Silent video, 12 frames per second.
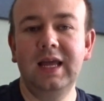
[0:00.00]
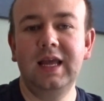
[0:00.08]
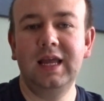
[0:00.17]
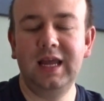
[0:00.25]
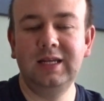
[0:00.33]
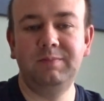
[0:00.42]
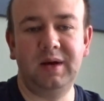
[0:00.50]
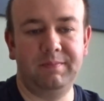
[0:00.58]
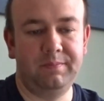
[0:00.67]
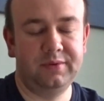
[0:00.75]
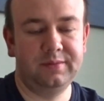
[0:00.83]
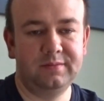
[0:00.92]
heat
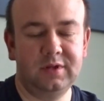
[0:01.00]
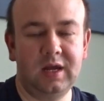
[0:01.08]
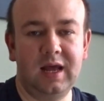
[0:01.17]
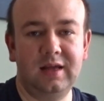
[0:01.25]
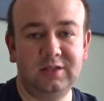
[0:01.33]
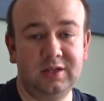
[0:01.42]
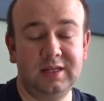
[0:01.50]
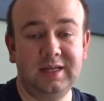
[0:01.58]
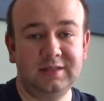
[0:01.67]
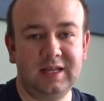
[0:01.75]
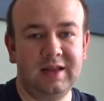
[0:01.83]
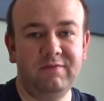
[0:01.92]
pump. So the
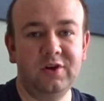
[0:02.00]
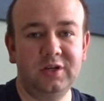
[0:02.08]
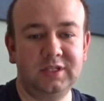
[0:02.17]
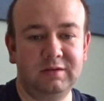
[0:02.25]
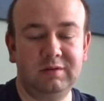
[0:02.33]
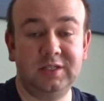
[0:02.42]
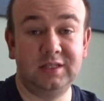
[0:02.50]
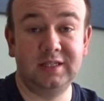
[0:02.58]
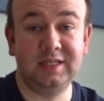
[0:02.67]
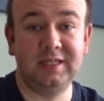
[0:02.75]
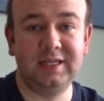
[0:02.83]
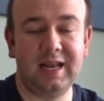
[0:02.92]
inverter, which the
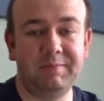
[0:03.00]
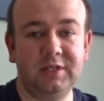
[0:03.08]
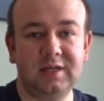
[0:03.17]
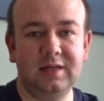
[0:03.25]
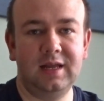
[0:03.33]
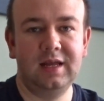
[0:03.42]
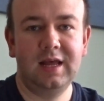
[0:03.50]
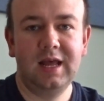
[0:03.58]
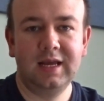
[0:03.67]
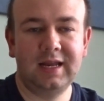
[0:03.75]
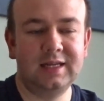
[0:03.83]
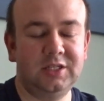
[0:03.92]
CT clamp is
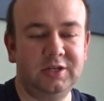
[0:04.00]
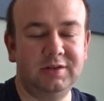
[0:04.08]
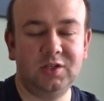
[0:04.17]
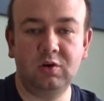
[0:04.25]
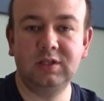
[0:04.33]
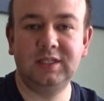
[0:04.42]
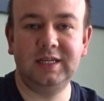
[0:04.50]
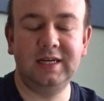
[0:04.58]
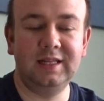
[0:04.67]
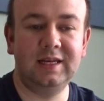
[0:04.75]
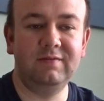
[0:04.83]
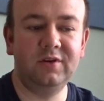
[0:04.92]
connected to, is not
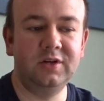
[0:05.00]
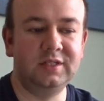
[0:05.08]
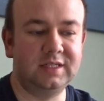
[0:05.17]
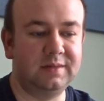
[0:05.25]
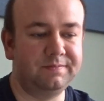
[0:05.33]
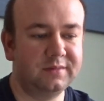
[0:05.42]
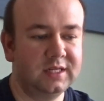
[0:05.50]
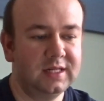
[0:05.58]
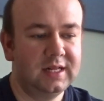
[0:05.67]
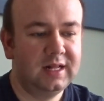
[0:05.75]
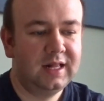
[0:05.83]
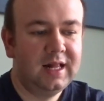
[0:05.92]
seeing the inverter.
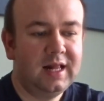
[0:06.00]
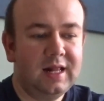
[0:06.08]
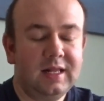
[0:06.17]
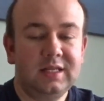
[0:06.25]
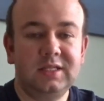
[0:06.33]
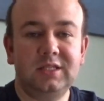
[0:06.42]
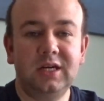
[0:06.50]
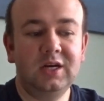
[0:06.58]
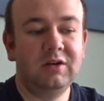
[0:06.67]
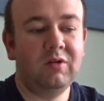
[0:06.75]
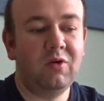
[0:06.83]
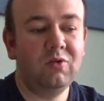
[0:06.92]

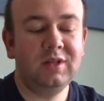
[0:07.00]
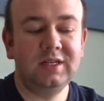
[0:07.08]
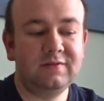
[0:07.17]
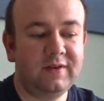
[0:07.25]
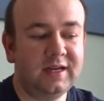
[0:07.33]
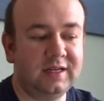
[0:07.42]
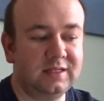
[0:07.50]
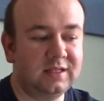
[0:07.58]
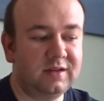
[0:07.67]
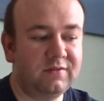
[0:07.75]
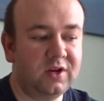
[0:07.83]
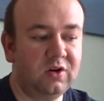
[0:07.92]
So all these figures
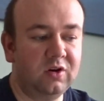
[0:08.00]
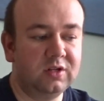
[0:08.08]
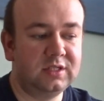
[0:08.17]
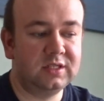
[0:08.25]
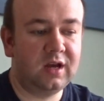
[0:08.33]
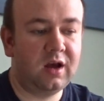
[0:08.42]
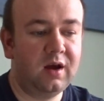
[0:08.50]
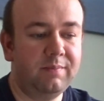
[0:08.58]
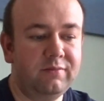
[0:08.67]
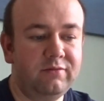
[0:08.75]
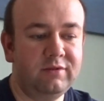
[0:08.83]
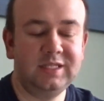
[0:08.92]
that I've got are
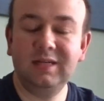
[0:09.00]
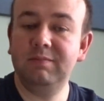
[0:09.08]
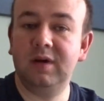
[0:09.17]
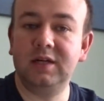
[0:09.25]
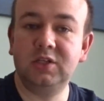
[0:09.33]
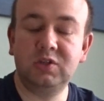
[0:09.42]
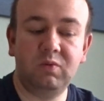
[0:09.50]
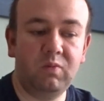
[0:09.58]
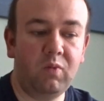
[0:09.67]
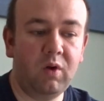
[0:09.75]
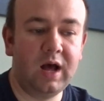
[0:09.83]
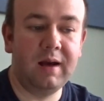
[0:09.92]
pretty much
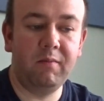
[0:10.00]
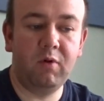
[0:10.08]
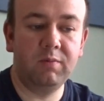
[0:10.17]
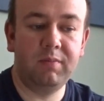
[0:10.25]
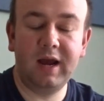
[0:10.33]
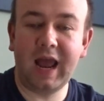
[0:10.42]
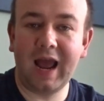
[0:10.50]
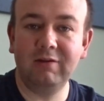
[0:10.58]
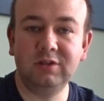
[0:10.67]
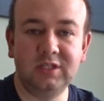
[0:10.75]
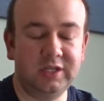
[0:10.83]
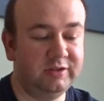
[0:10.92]
what my
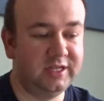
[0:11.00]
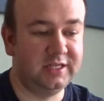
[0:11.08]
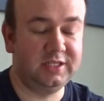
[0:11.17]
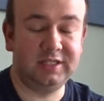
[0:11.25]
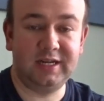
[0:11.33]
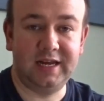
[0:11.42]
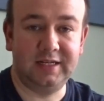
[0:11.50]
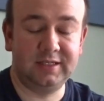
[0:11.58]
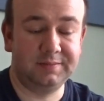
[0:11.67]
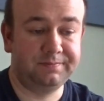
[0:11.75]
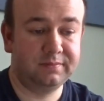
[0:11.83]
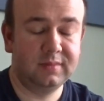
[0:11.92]
house usage is.